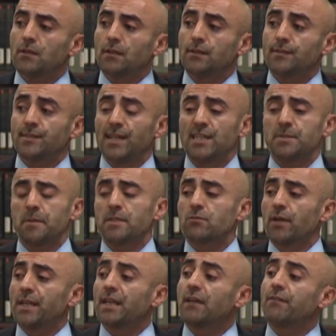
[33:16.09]
the C H P
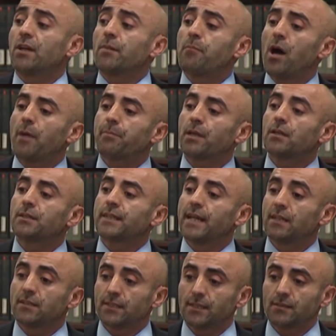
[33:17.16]
is running a very popular
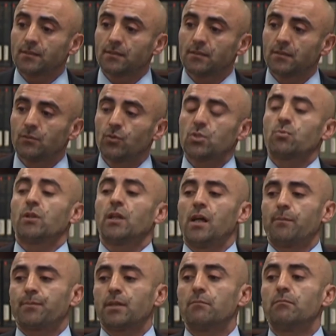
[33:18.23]
candidate, which will
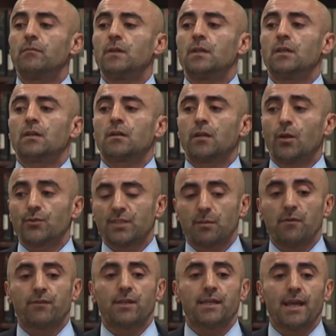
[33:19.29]
help them close
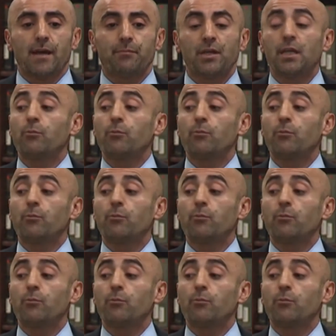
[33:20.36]
some of the gap.